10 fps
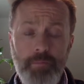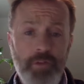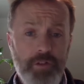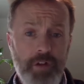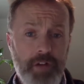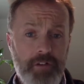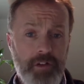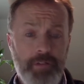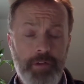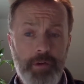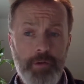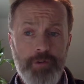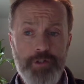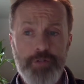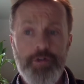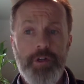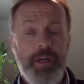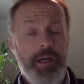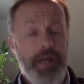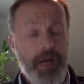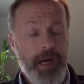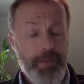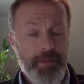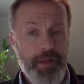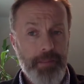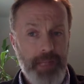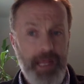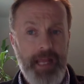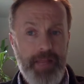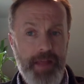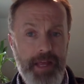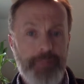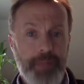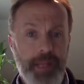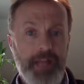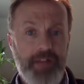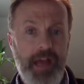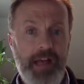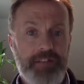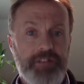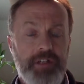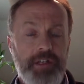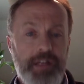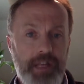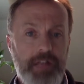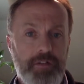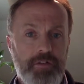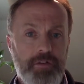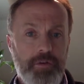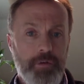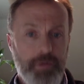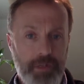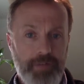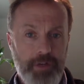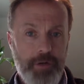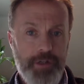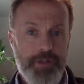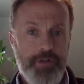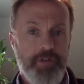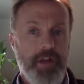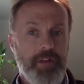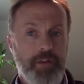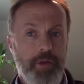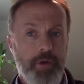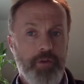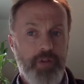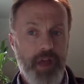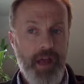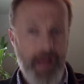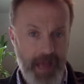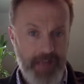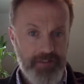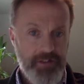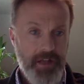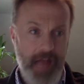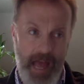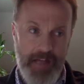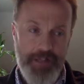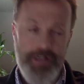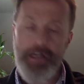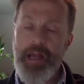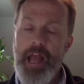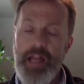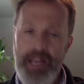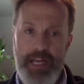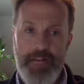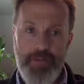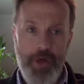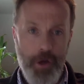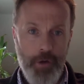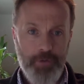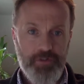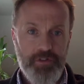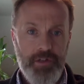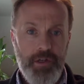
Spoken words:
do not deliver their own children, but they implant eggs into living creatures, and then those eggs hatch and eat the host.